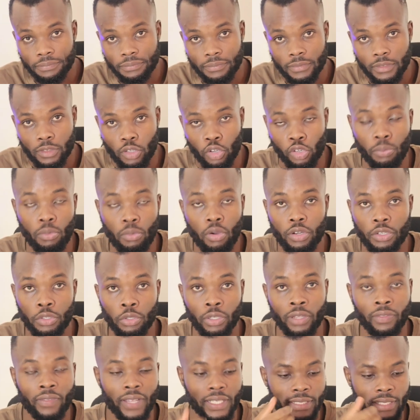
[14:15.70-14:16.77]
or module
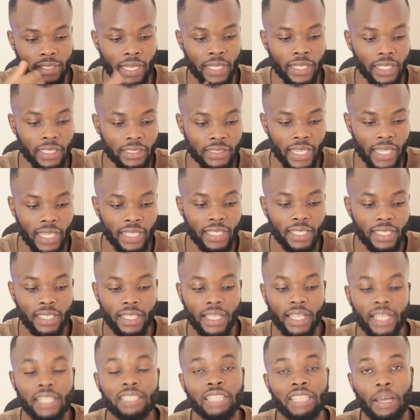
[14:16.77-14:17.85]
in that learning journey.
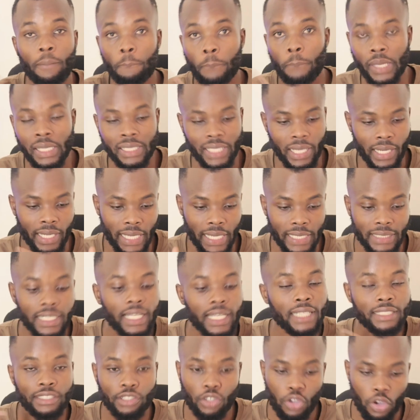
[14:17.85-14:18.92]
Submit and get
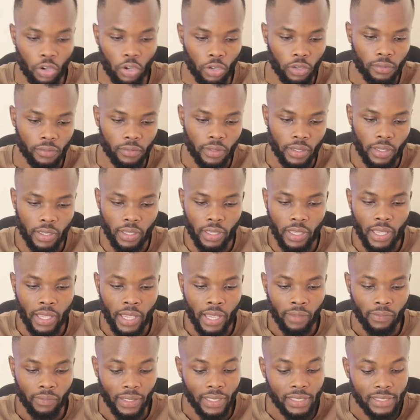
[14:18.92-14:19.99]
a score.
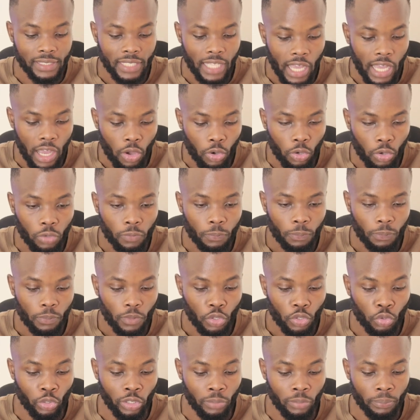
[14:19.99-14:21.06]
That is how
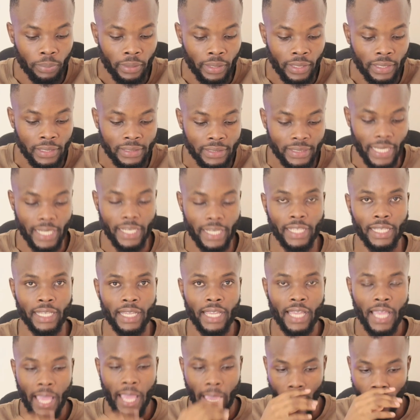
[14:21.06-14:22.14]
you will be studying.
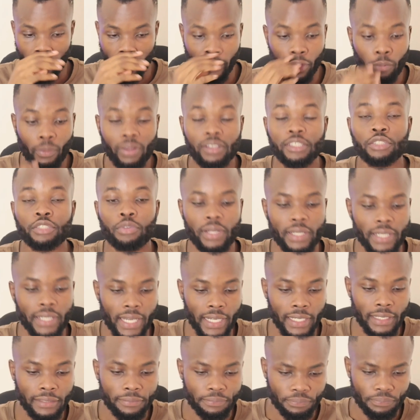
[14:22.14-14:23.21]
And then once you are
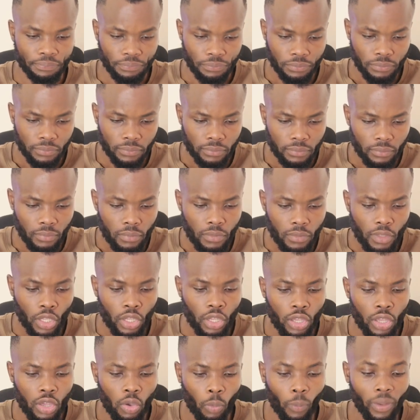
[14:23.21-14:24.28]
done
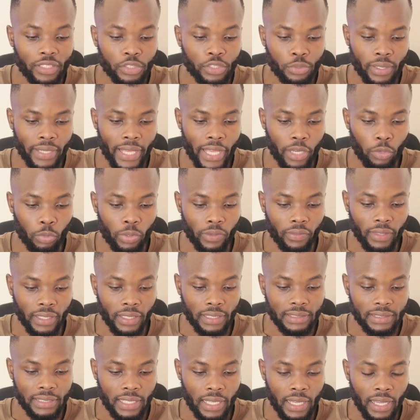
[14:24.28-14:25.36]
with
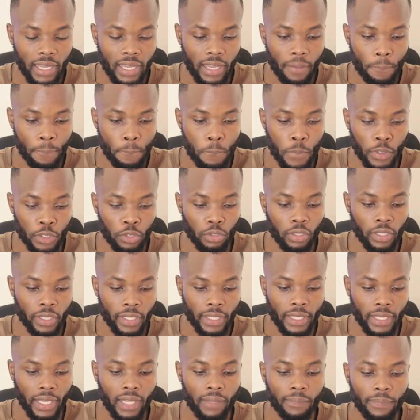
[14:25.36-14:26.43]
this module
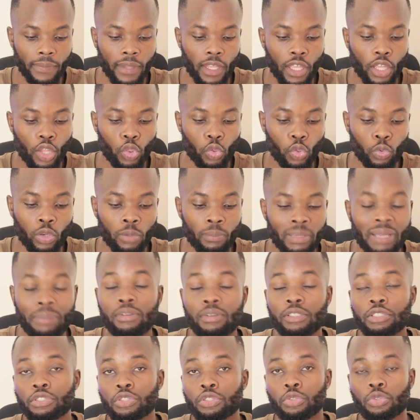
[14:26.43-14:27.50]
here, you will be
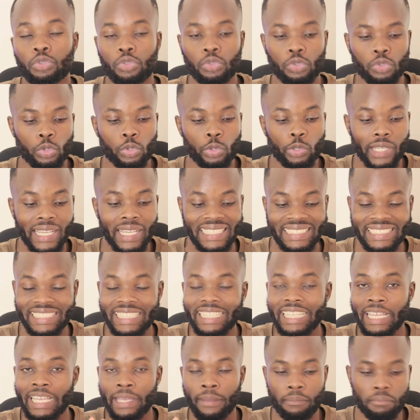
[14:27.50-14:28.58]
able to get
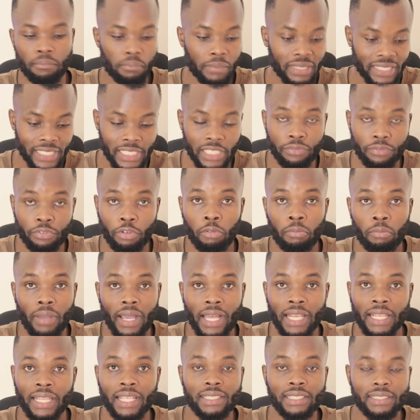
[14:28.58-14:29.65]
a message from
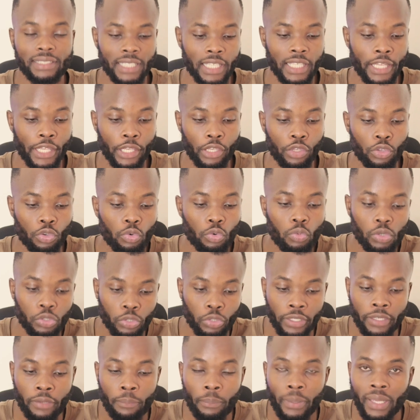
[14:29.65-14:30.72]
Alex telling you what
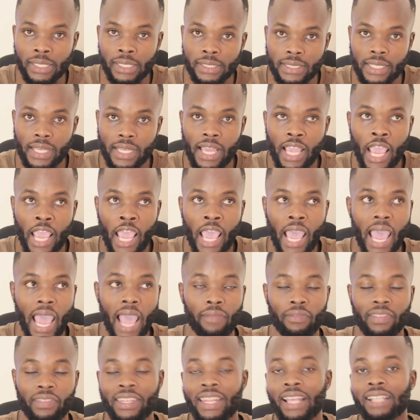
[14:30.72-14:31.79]
you did best
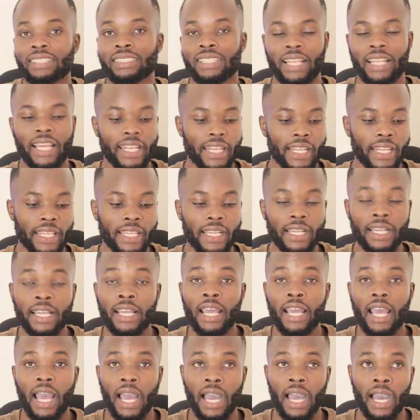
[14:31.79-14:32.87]
and the next learning
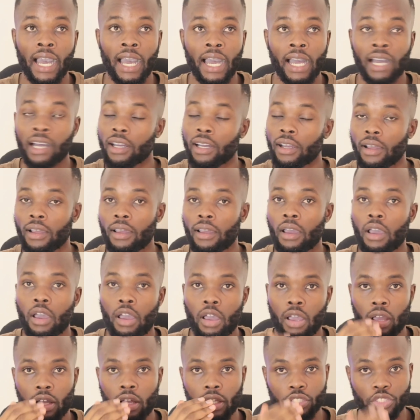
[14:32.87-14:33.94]

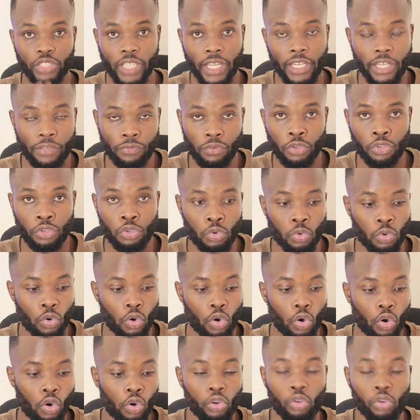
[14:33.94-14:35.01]
journey for you
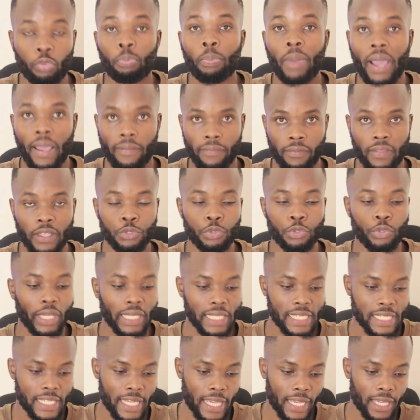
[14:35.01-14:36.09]
or path that you
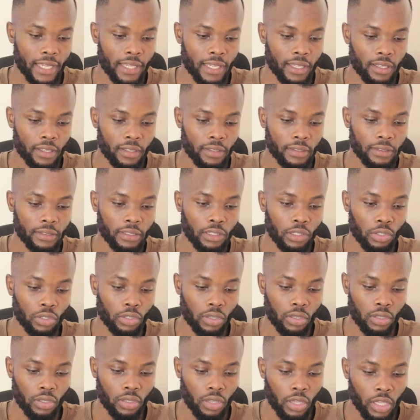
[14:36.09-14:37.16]
can take.
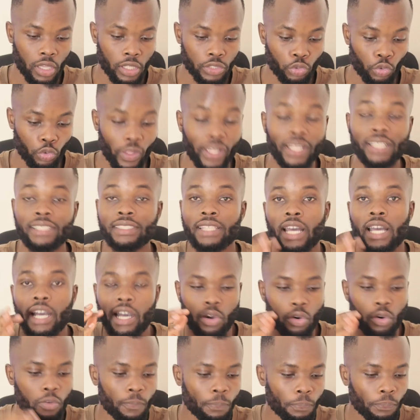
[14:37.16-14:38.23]
So that is
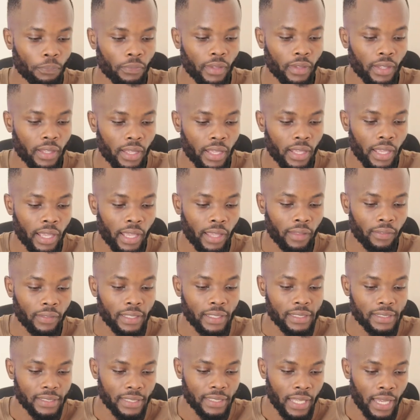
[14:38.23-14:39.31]
how
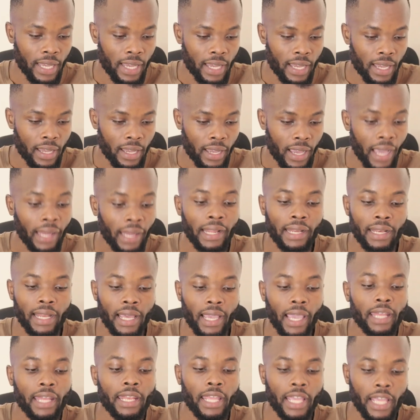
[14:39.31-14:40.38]
this arena
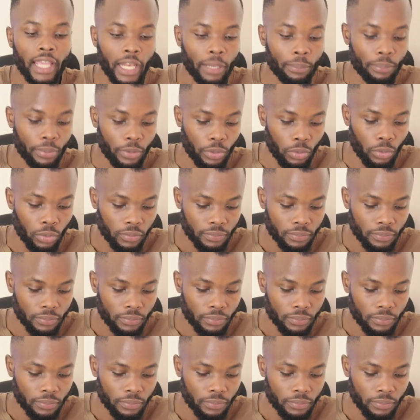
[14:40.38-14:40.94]
can help you.